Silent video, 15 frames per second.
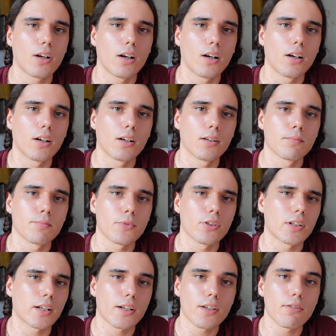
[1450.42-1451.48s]
you're
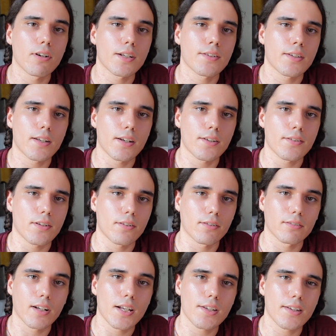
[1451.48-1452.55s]
not a US citizen or
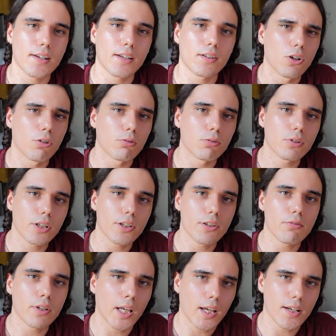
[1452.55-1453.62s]
resident, or a
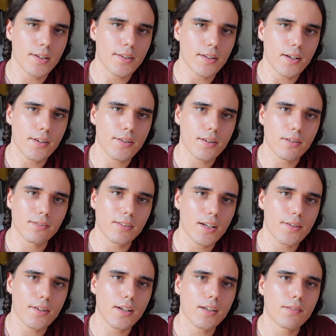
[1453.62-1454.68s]
UK citizen or
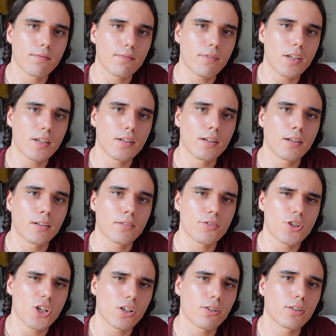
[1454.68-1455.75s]
resident, then
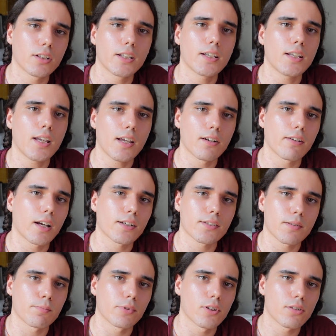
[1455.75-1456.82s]
generally
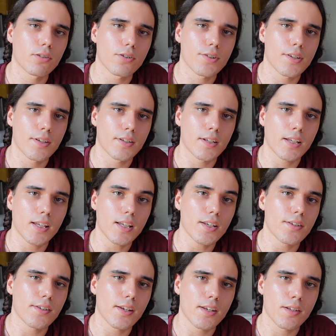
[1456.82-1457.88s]
Interactive Brokers is the
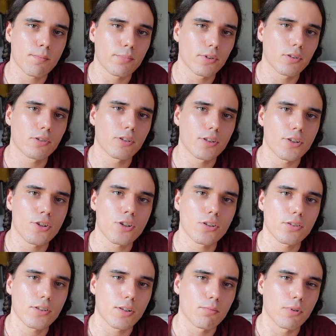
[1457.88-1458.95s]
easiest brokerage
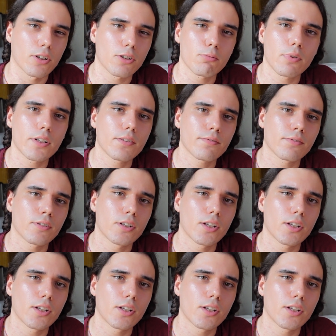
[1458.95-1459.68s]
to work with.